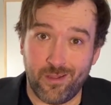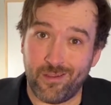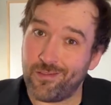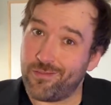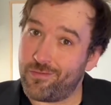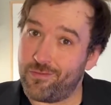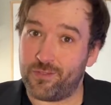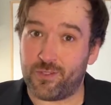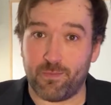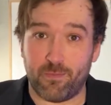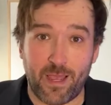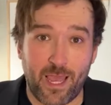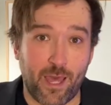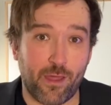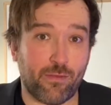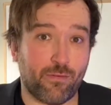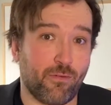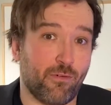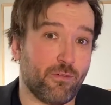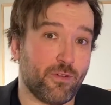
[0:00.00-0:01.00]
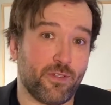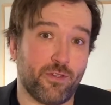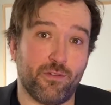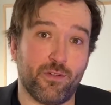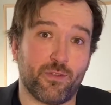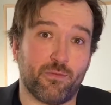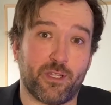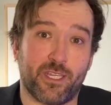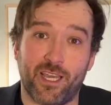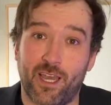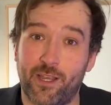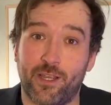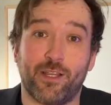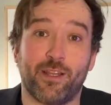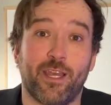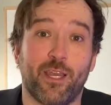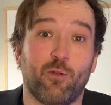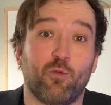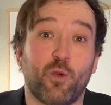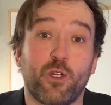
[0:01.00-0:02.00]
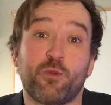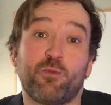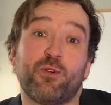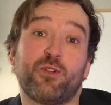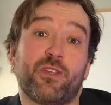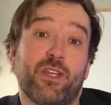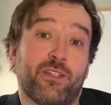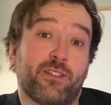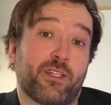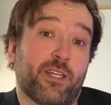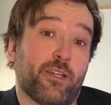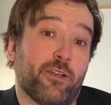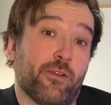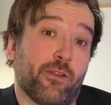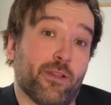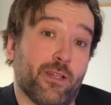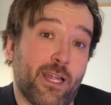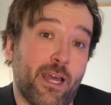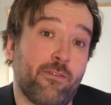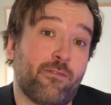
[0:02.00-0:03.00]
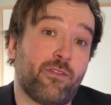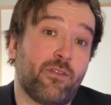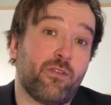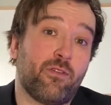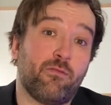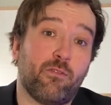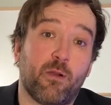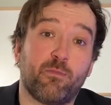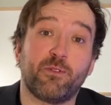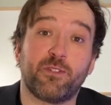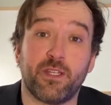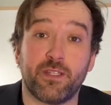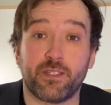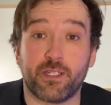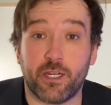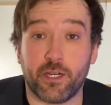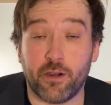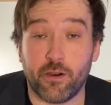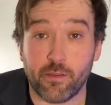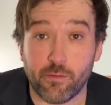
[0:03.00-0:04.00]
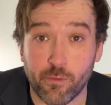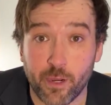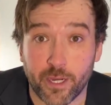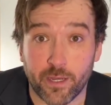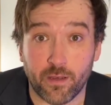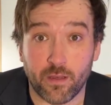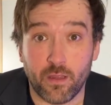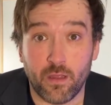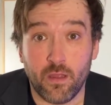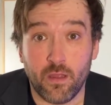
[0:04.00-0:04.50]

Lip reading: Through some math, what we do is we calculate which percent's going to go to the left, what percent's going to go to the right.